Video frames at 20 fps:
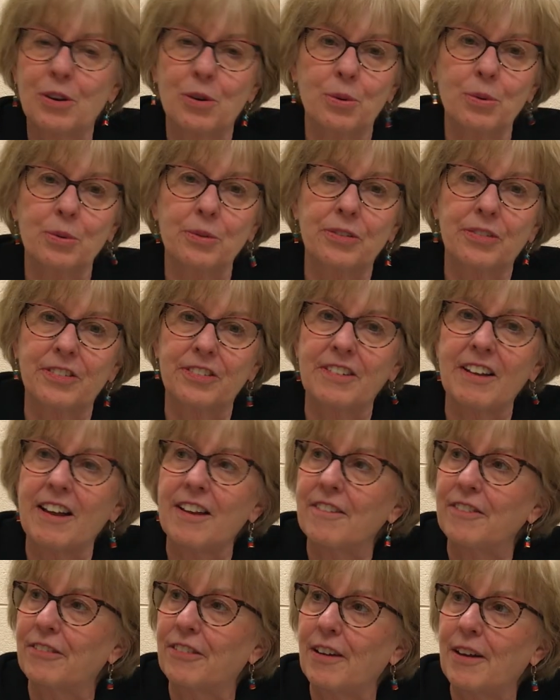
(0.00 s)
cool
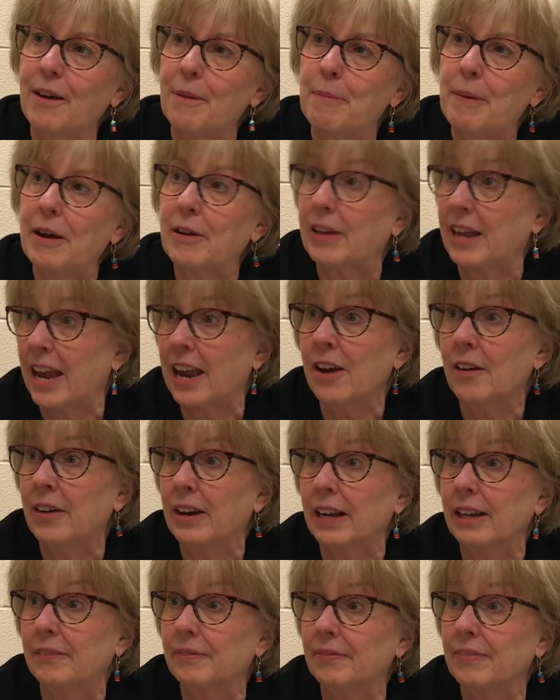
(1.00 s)
stuff about
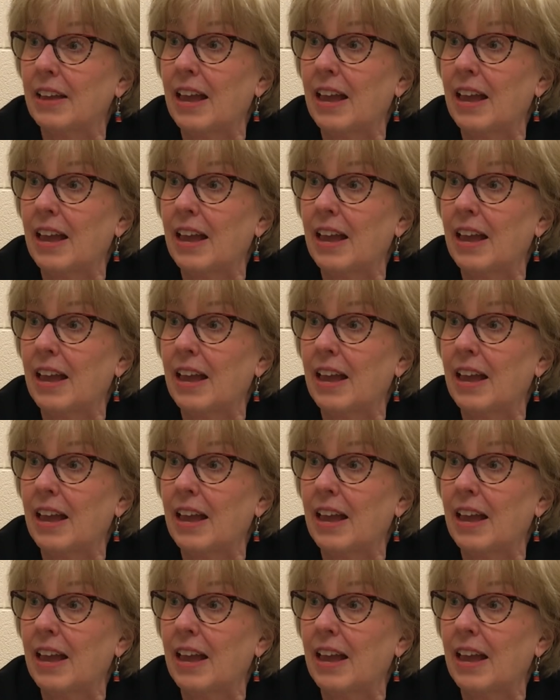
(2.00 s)
caring.